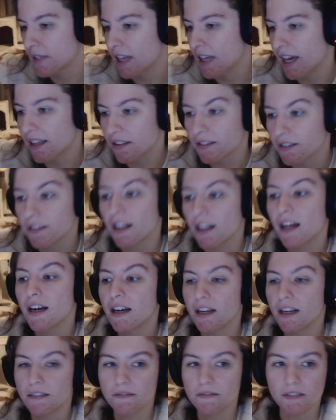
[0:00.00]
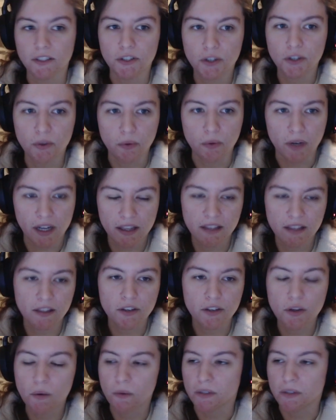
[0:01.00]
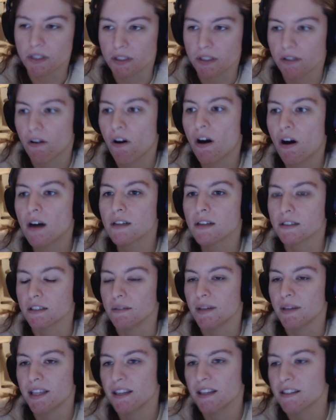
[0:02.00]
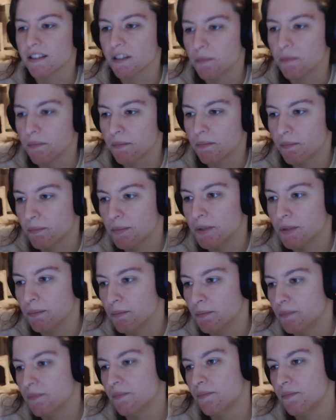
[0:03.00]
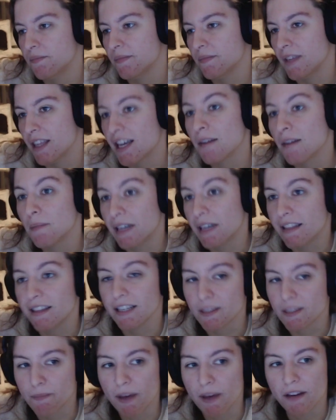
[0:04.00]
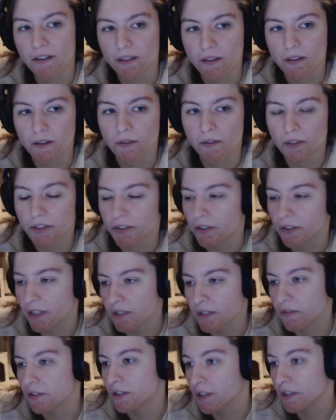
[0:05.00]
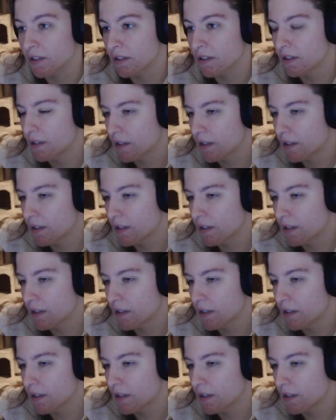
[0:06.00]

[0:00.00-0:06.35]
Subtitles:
I love the new one. I think the new one is awesome. I think I'm gonna think it's better than the original, that's for sure.